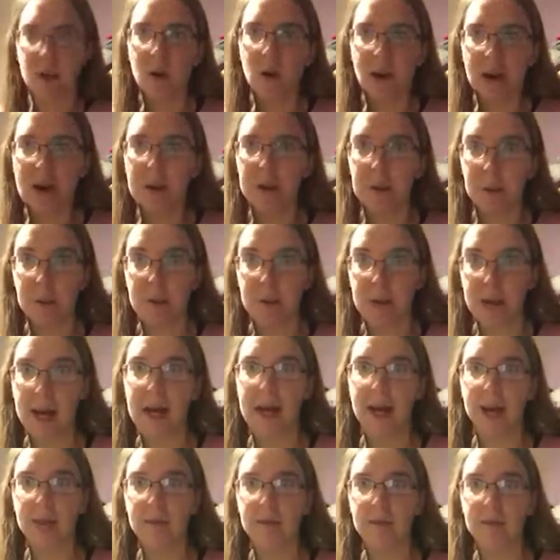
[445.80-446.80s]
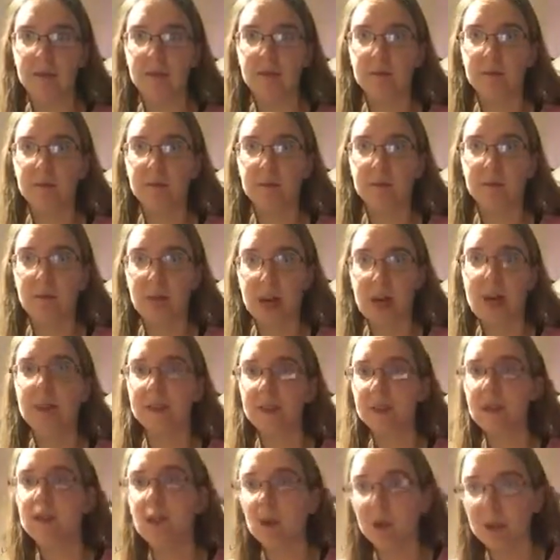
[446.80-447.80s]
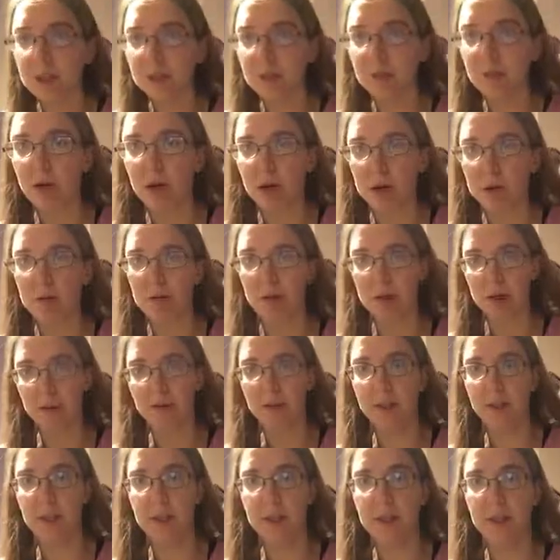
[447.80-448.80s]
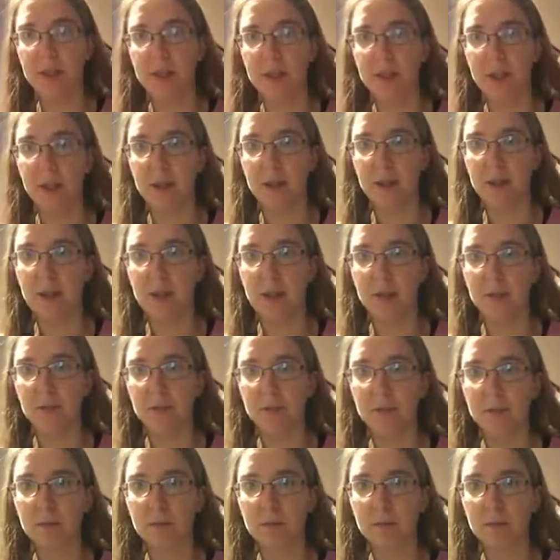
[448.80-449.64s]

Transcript: not how you behave. That is not appropriate for you to do that.